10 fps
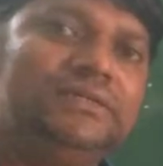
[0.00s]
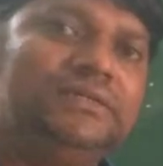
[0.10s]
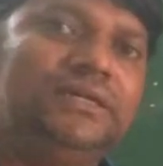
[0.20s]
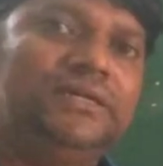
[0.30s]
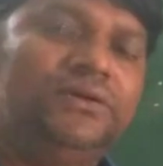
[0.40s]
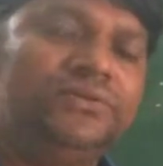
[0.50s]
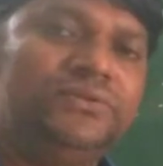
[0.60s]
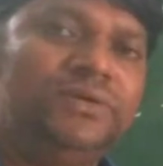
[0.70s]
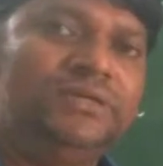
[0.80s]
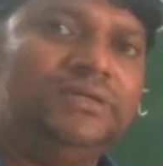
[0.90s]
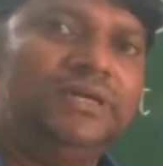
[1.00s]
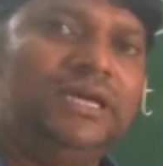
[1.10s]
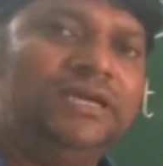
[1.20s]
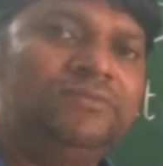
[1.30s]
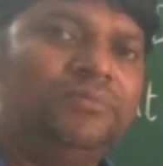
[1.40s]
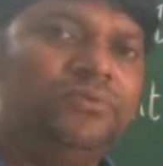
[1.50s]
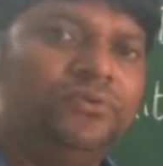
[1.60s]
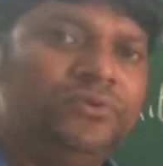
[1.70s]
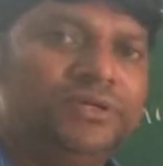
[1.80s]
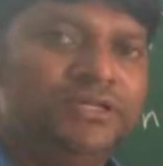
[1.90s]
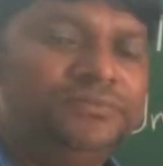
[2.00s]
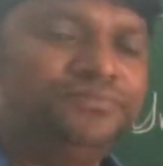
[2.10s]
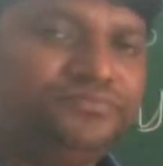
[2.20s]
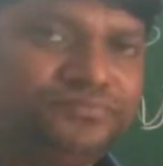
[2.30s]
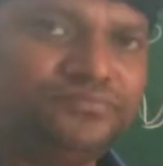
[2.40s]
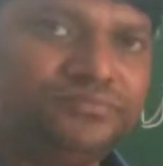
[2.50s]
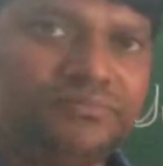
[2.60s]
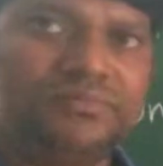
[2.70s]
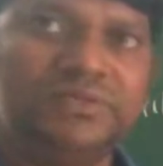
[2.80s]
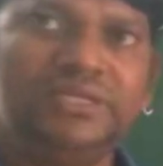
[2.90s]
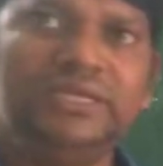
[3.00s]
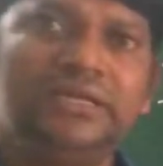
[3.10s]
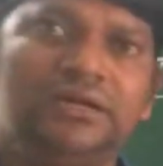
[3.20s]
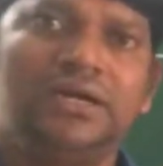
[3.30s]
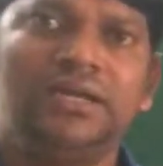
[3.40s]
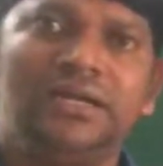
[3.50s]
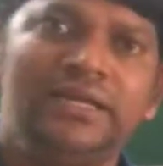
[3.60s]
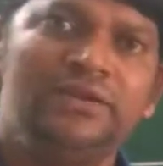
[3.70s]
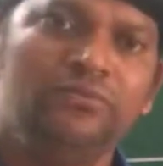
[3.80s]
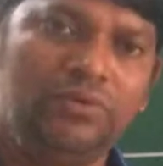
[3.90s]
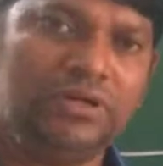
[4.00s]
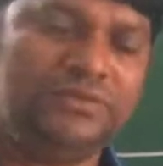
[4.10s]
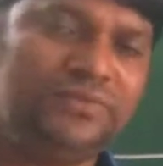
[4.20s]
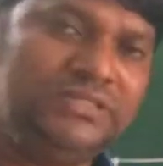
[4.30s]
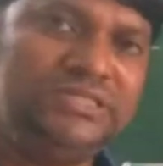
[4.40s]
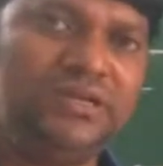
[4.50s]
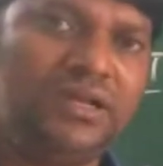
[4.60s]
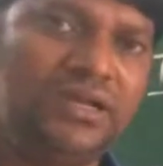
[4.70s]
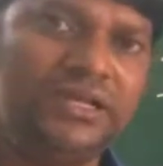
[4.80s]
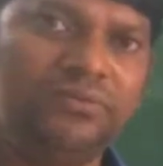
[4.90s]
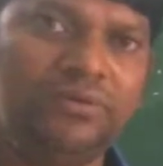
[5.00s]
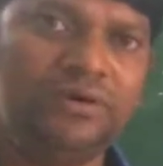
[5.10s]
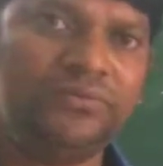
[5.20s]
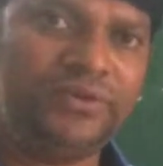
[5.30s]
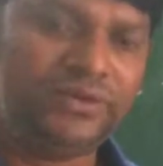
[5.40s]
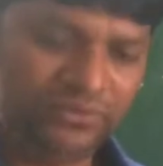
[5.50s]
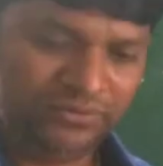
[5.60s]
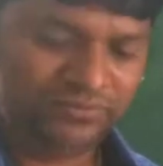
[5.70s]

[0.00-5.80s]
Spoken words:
and also I have uploaded the Carnatic War, first Carnatic War video,